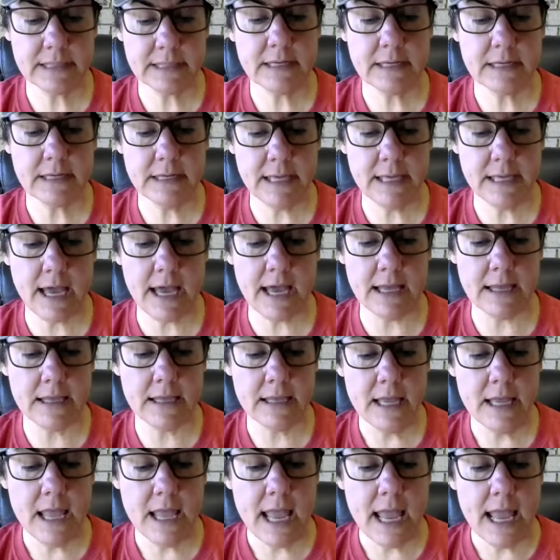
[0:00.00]
Yeah.
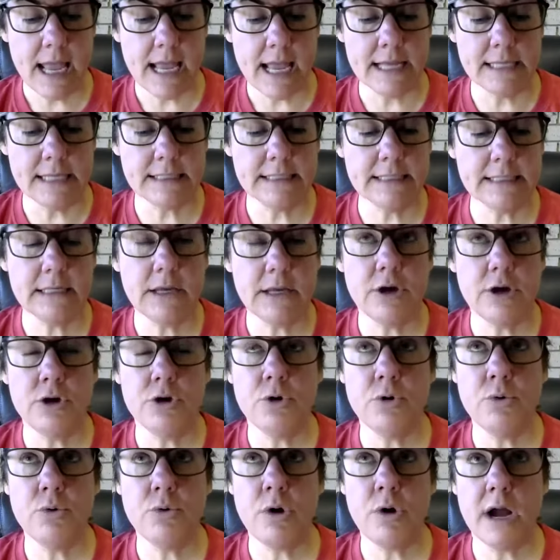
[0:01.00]
And
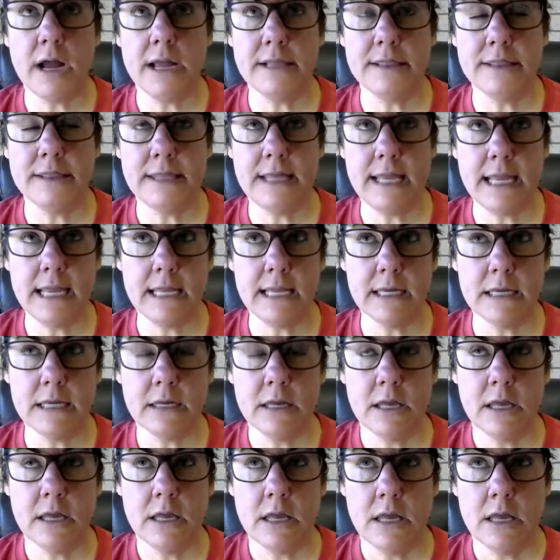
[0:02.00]
so I think
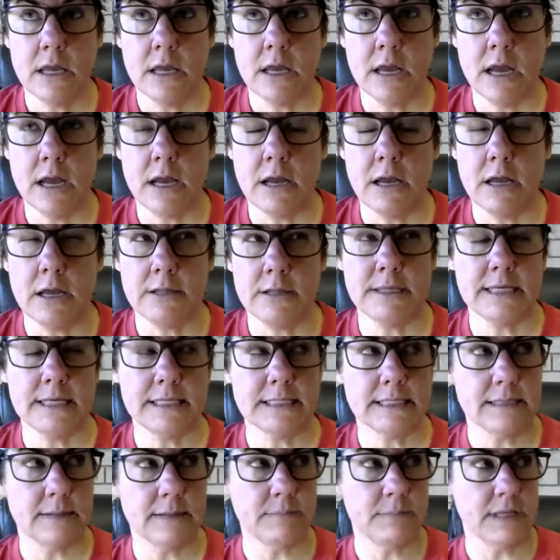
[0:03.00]

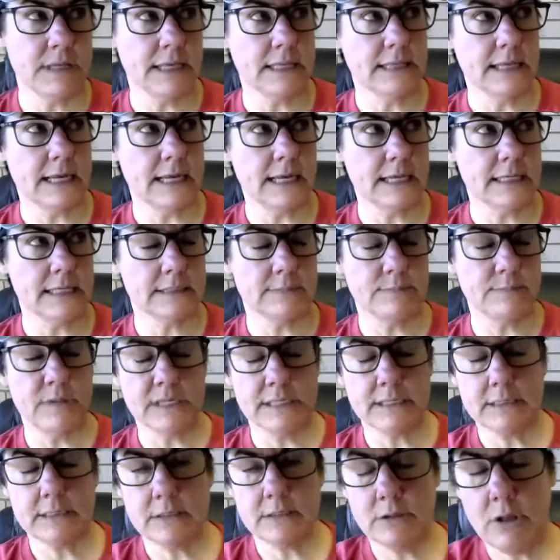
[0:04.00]
that something that gets
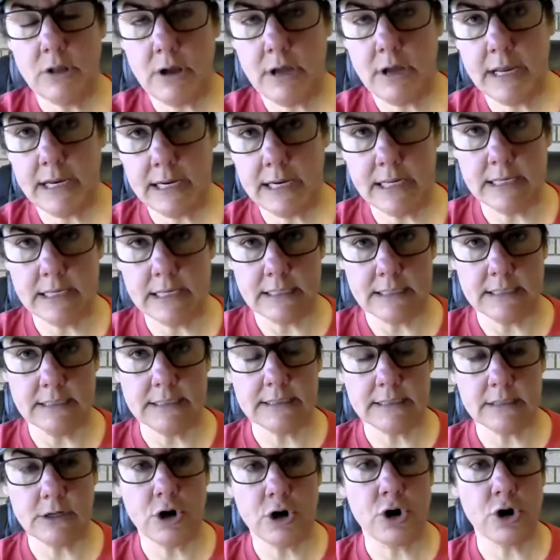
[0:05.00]
missed a lot
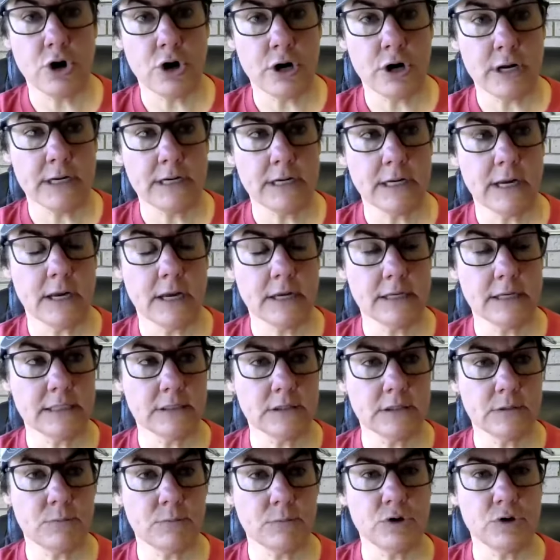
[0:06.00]
is current
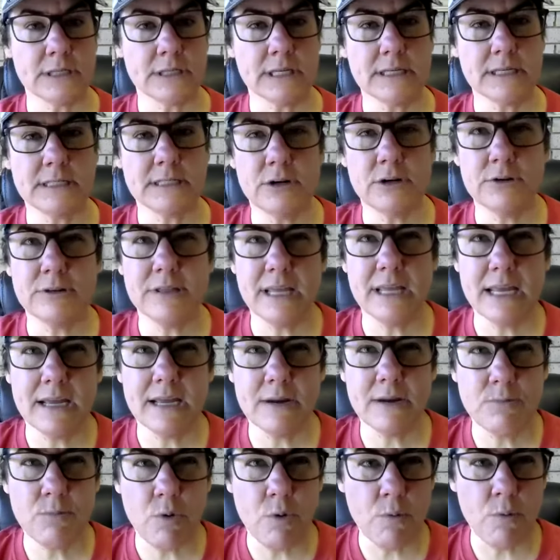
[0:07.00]
customers, because they're
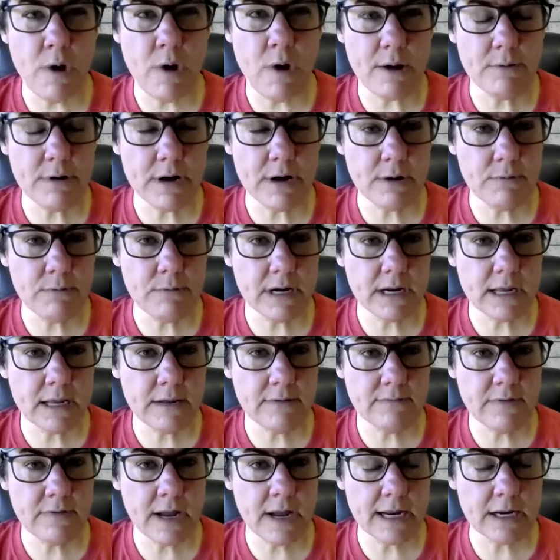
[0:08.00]
thinking, well, why would I want to
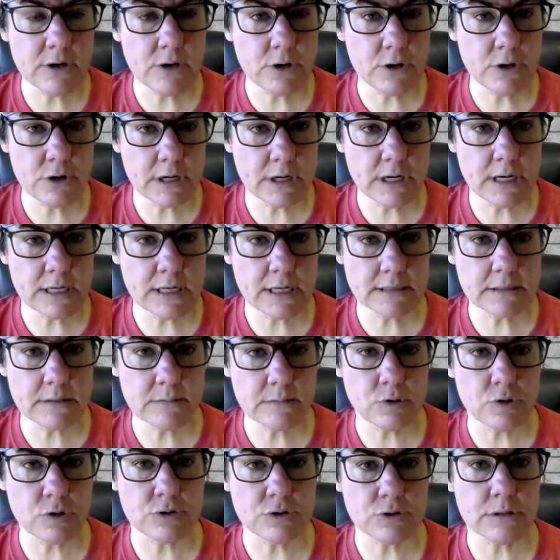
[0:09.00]
invite current
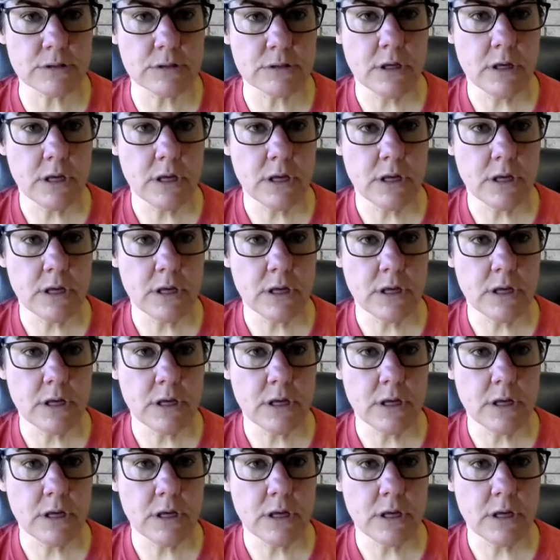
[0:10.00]
customers?